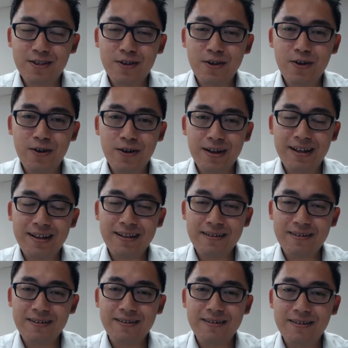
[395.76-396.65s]
dirt and
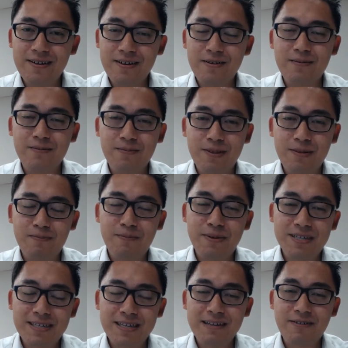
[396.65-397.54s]
the
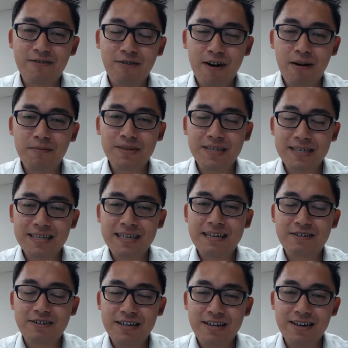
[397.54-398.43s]
biscuit crumbs,
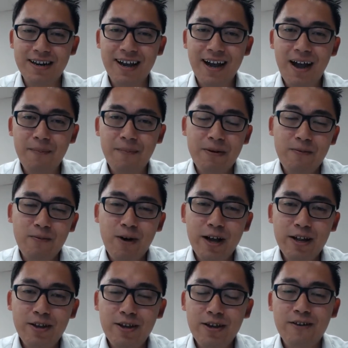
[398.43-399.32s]
etc., in your car. But
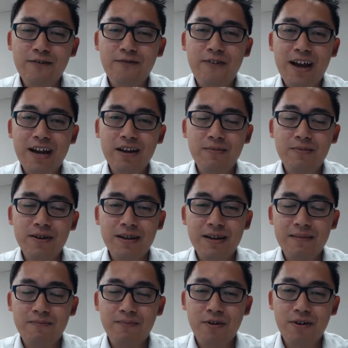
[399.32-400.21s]
why do you go vacuum
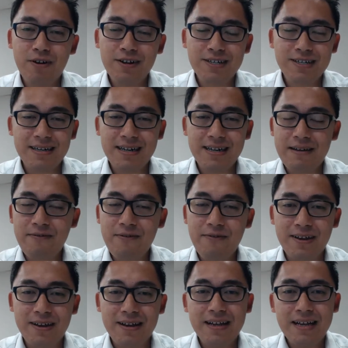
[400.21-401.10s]
it and polish it and
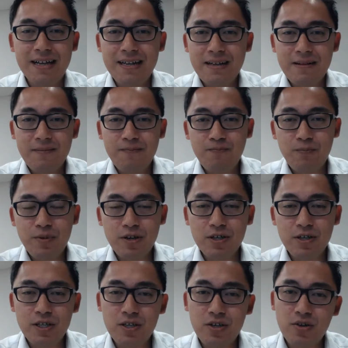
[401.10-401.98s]
everything?
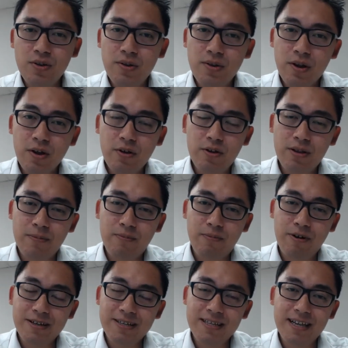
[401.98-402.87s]
Because the
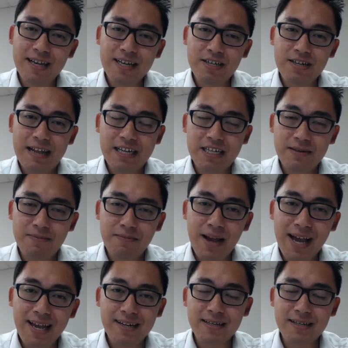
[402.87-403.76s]
presentation actually
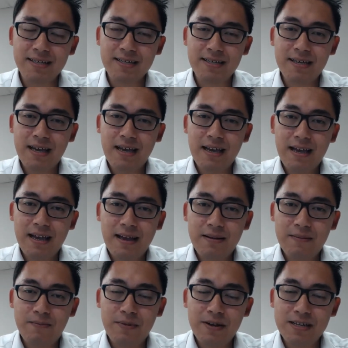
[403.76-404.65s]
matters.
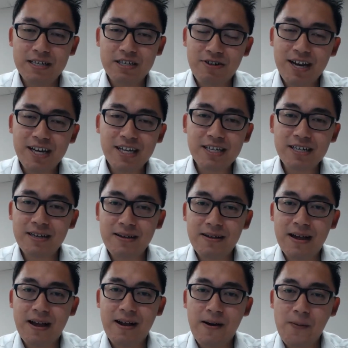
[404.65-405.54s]
But
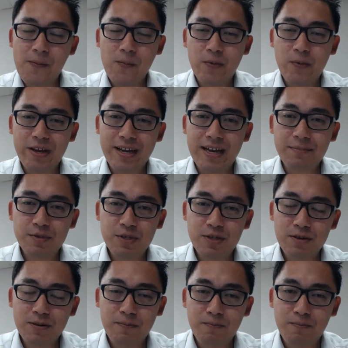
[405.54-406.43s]
strangely, when it comes
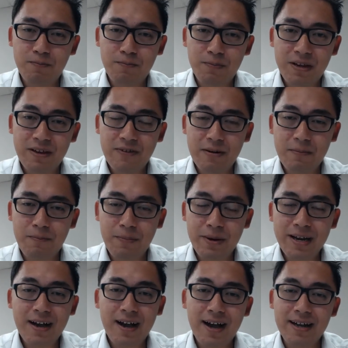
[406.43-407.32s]
to even a
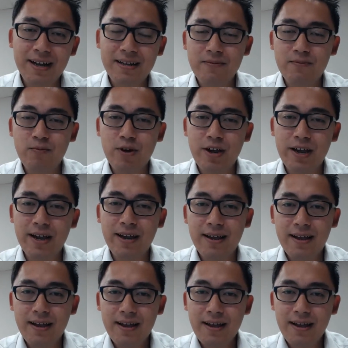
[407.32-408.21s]
bigger item where
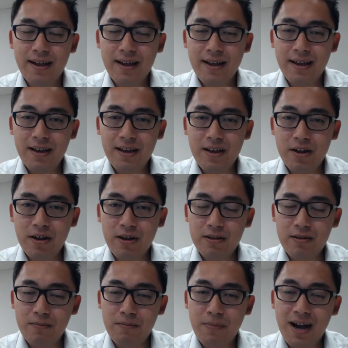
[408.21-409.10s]

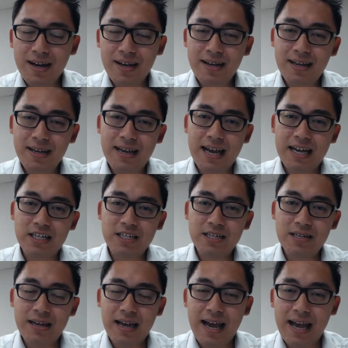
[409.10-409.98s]
the marketing can
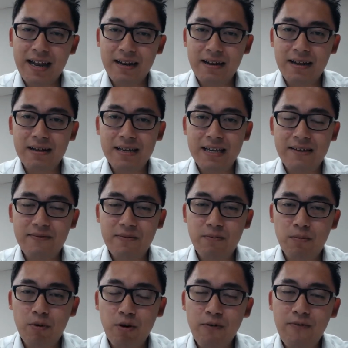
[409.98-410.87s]
actually add
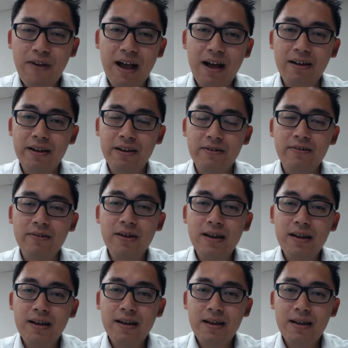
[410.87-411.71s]
even more value,